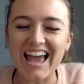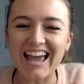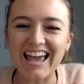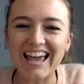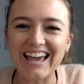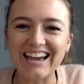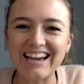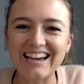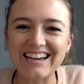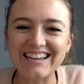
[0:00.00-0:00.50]

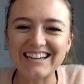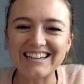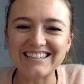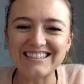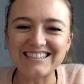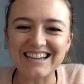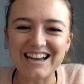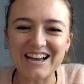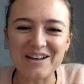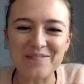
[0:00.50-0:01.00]
and
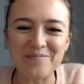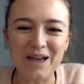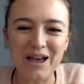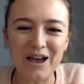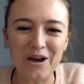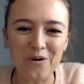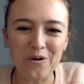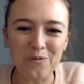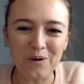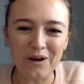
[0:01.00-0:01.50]

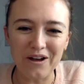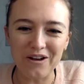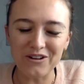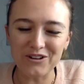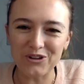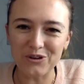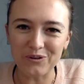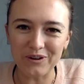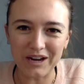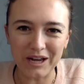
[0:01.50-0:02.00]
how well
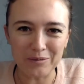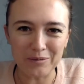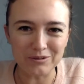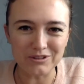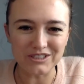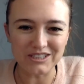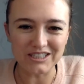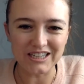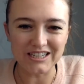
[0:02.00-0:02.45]
you are able to